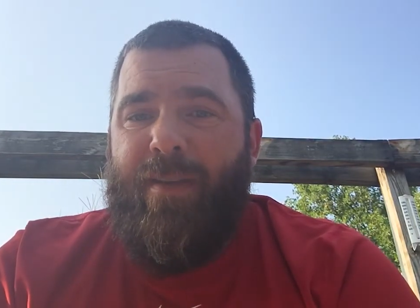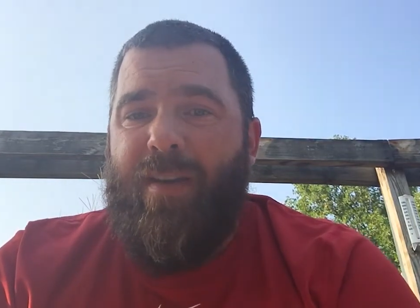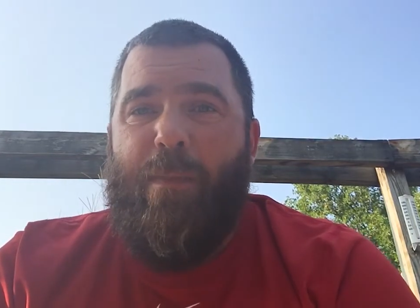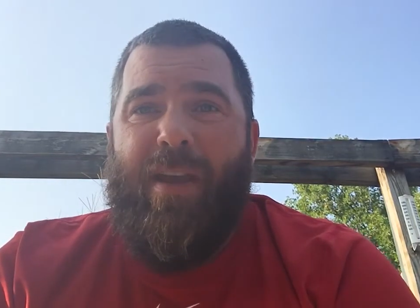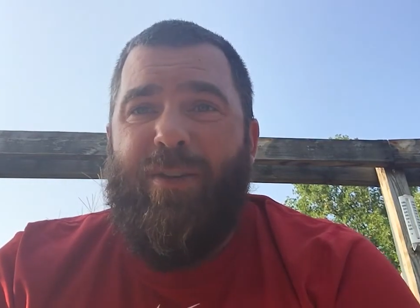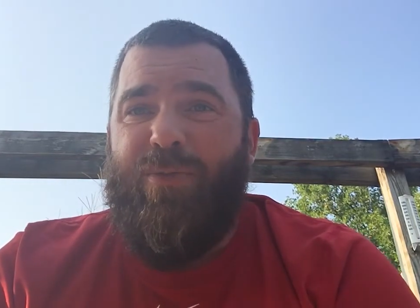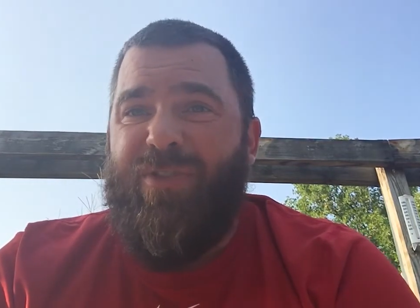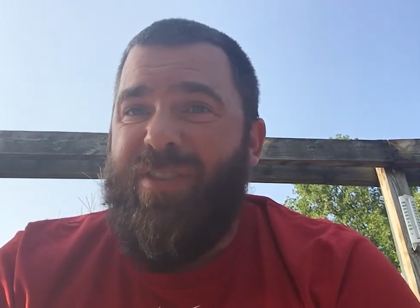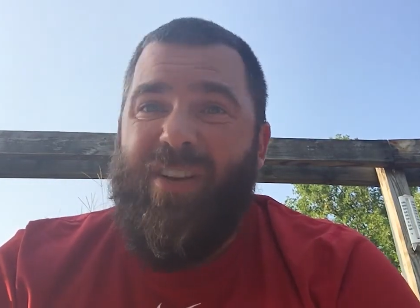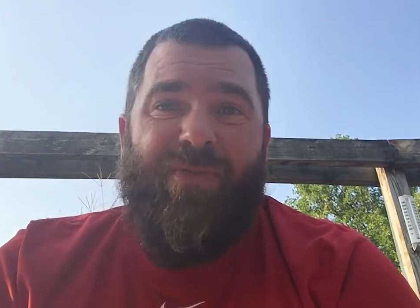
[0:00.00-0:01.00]
a man who's
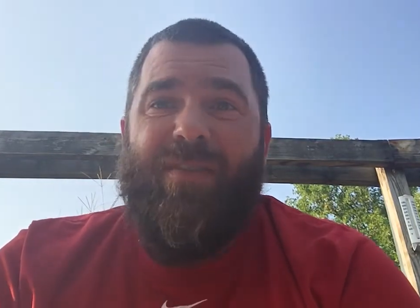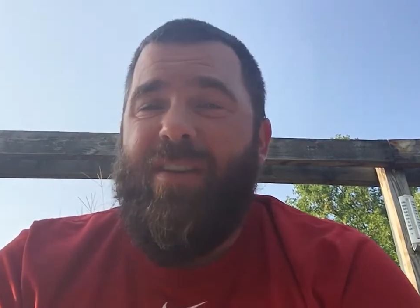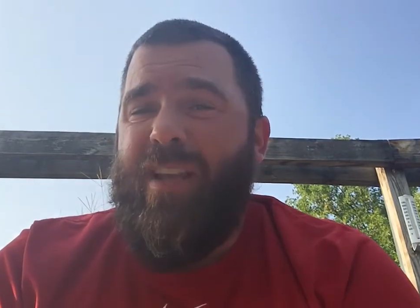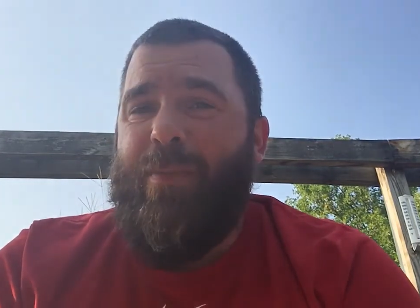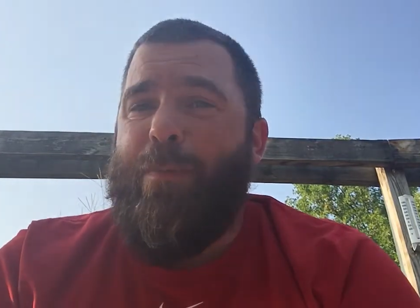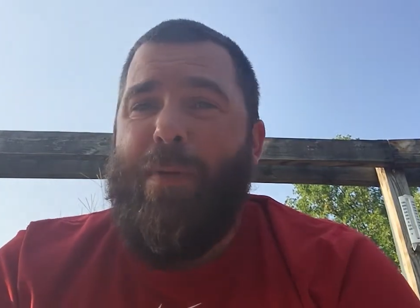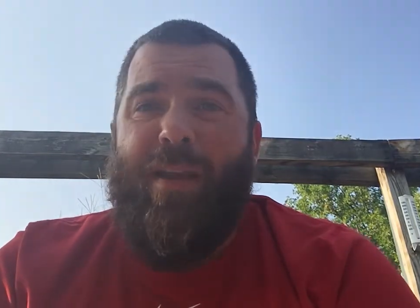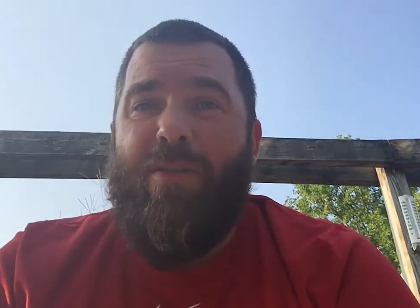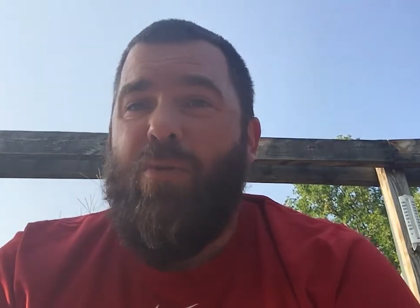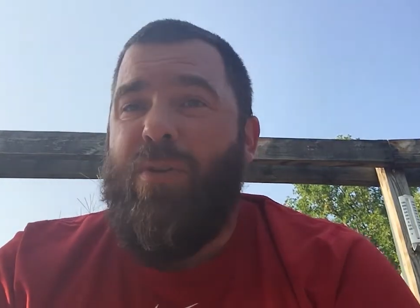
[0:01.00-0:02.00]
different than him, a
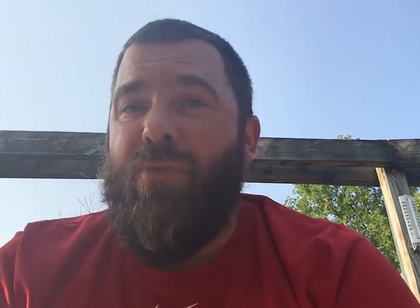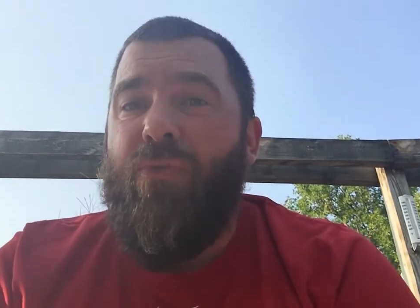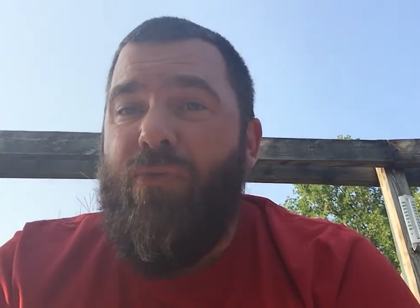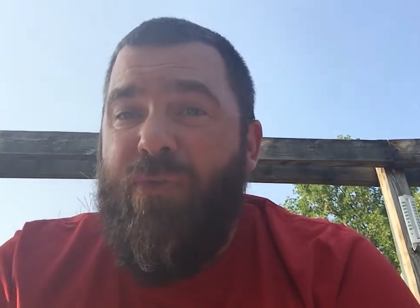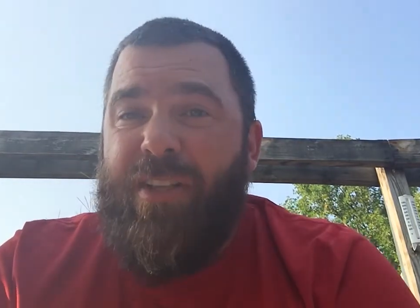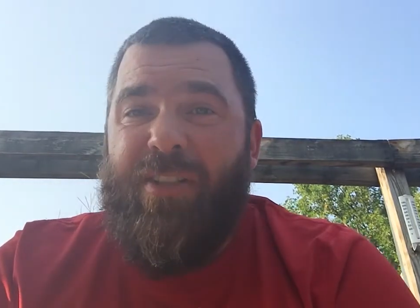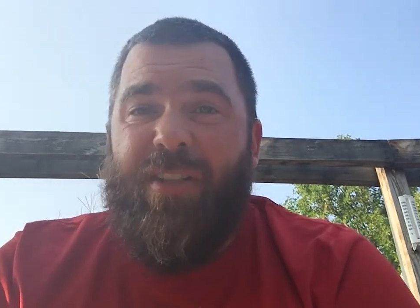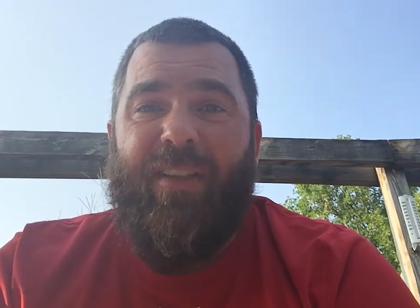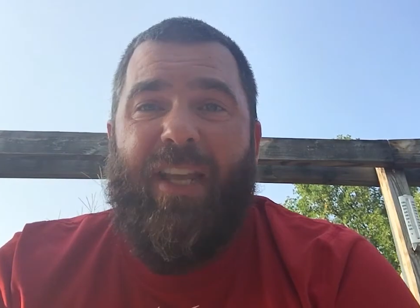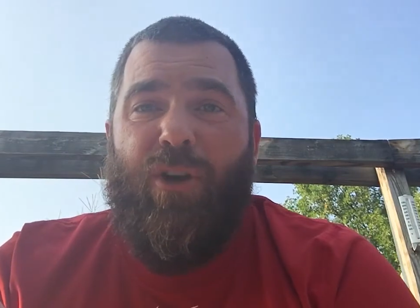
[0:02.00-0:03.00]
man who can
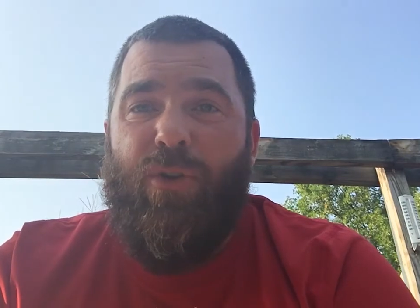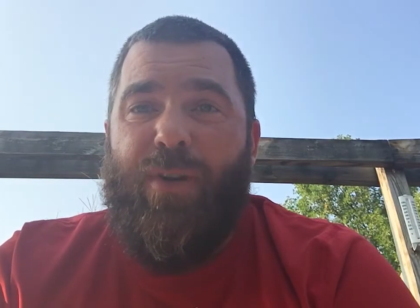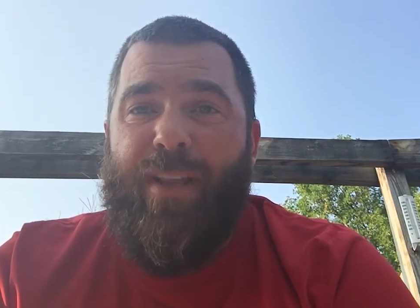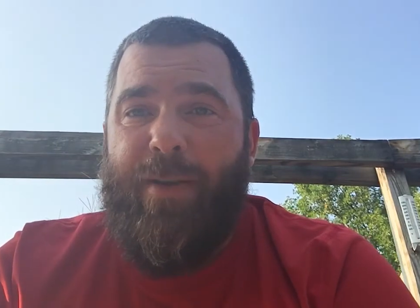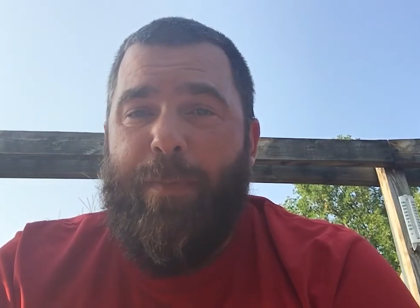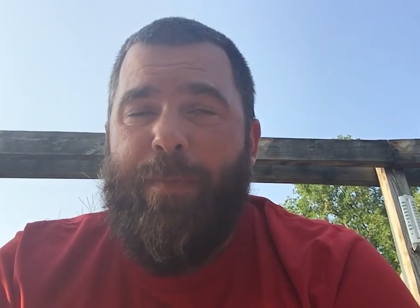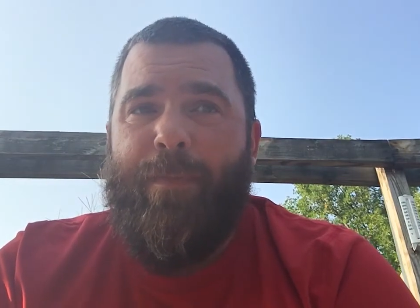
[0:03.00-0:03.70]
physically hurt him,